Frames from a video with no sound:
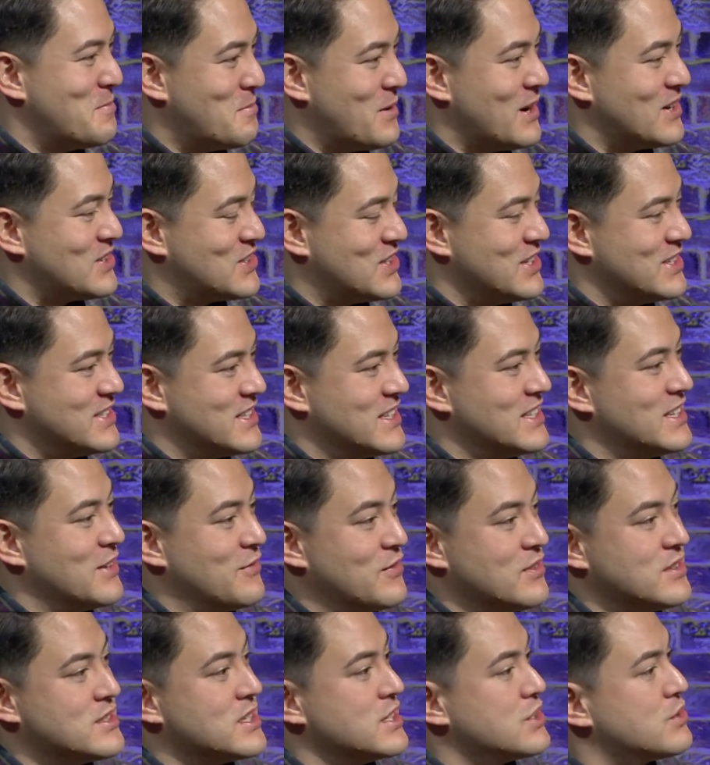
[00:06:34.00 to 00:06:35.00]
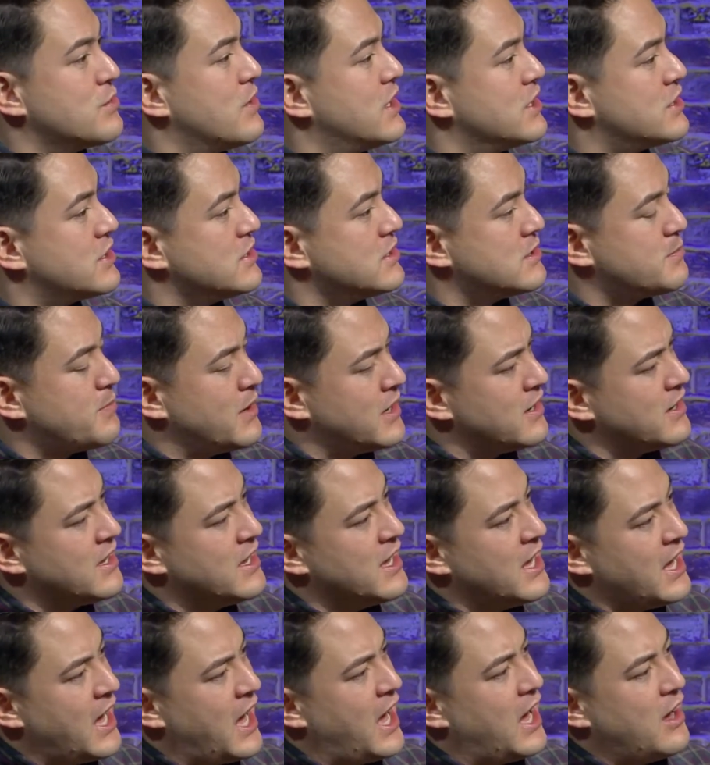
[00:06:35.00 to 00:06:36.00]
pressures in different situations, but
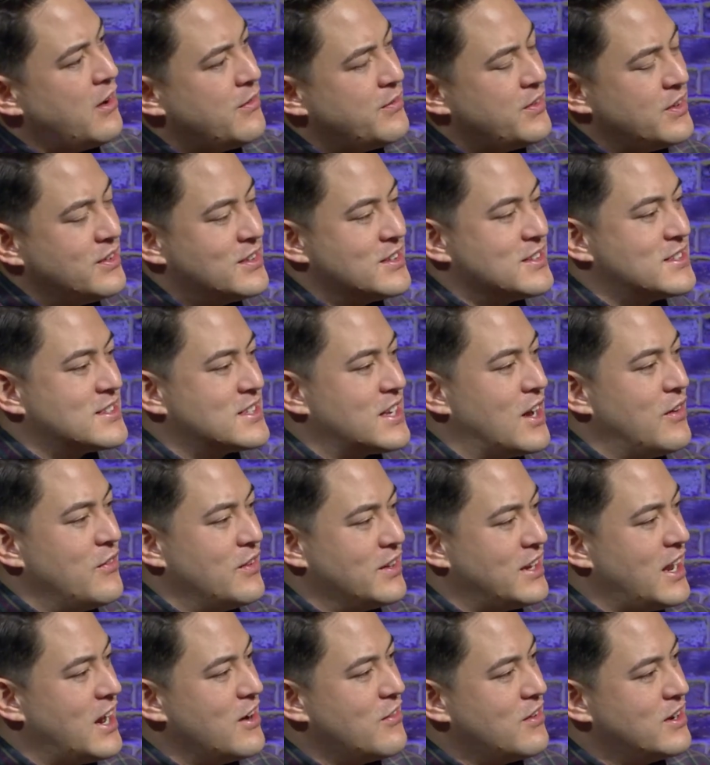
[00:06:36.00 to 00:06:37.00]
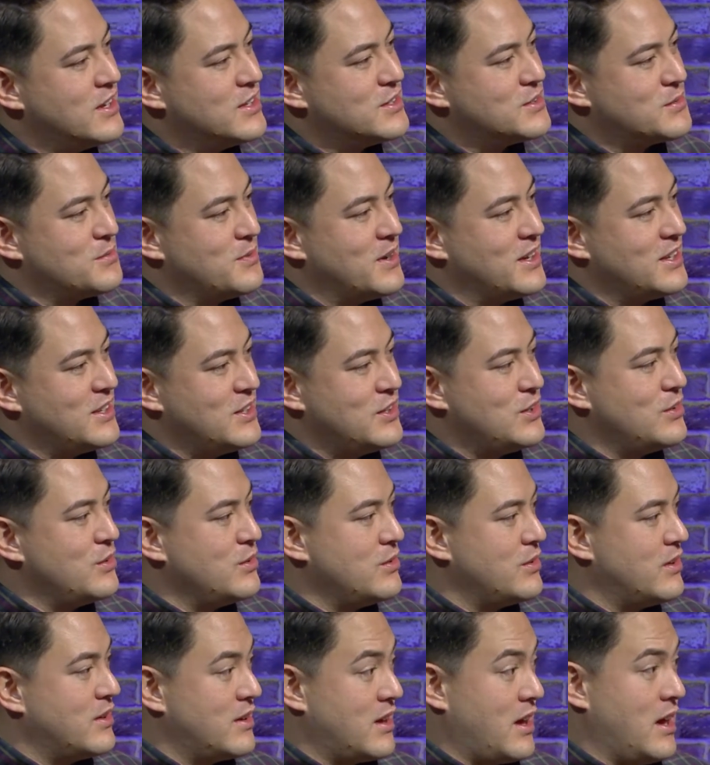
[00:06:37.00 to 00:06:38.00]
how have you discovered areas where
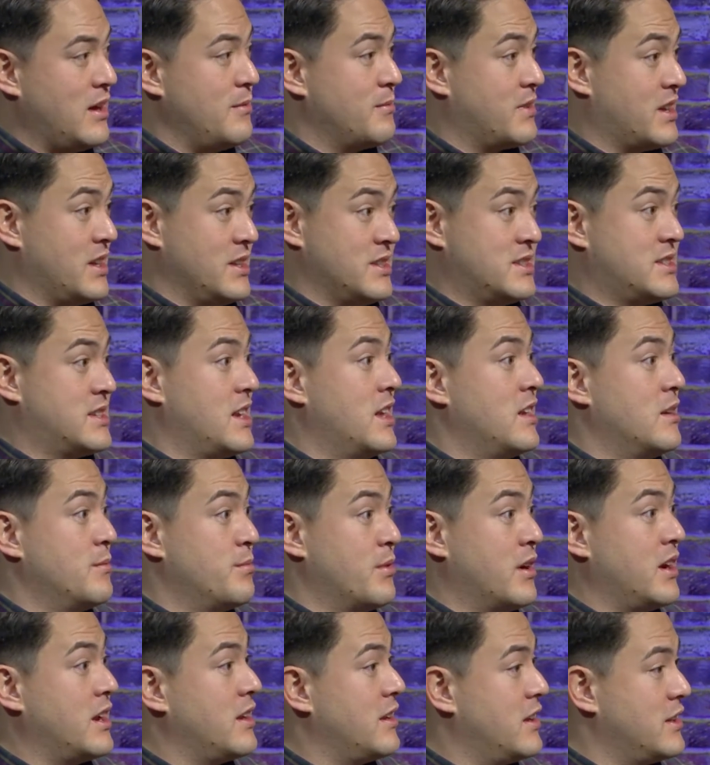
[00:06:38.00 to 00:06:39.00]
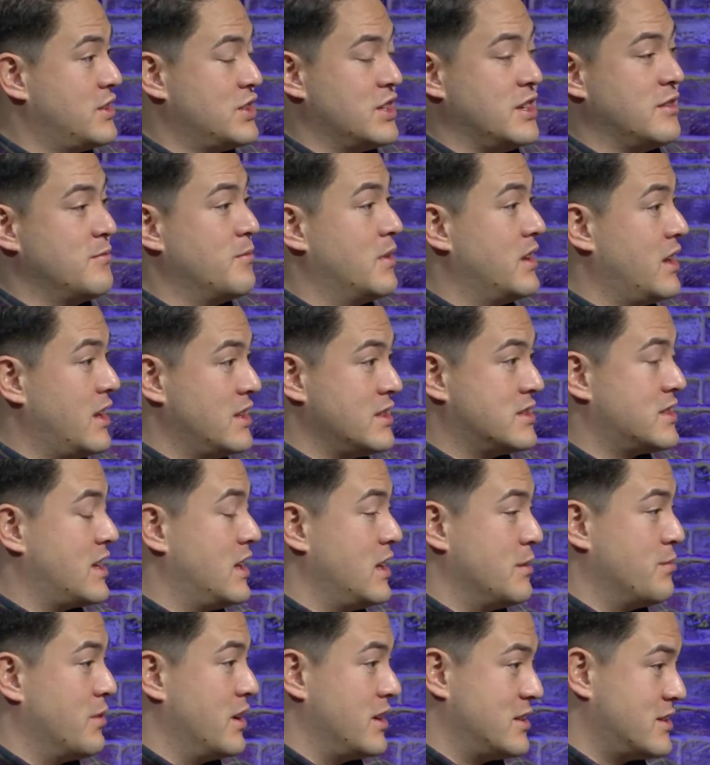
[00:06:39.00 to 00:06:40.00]
you can celebrate achievement and
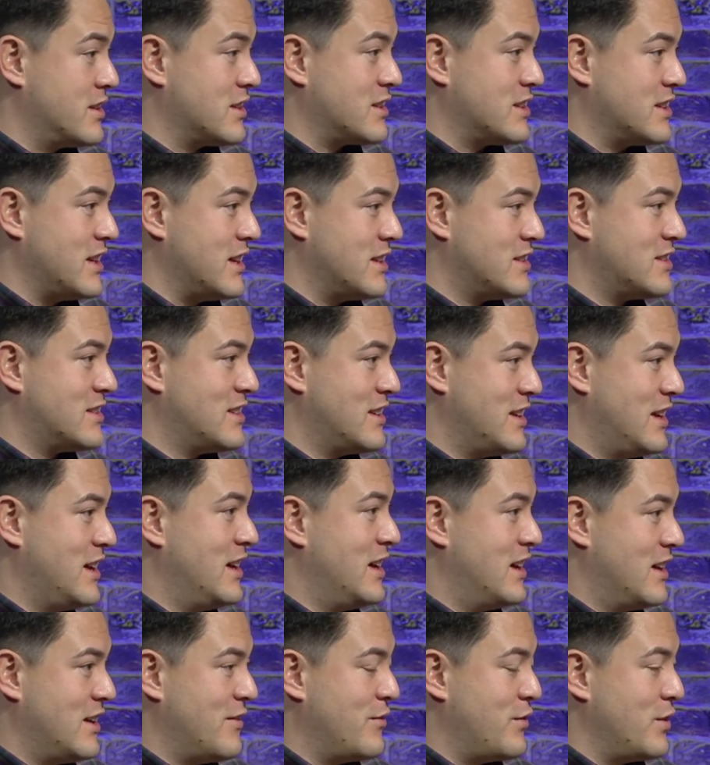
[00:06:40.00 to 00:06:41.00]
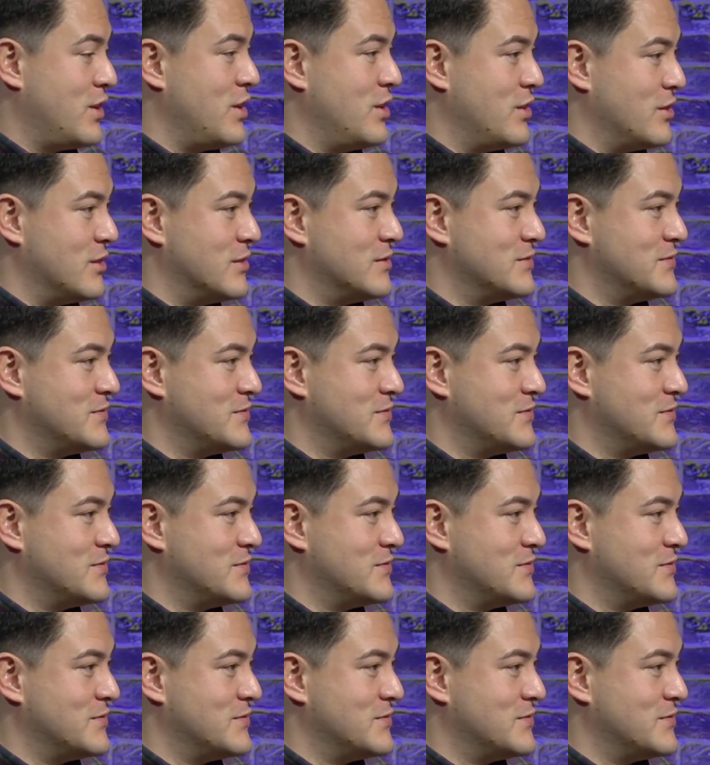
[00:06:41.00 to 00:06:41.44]
celebrate success for you?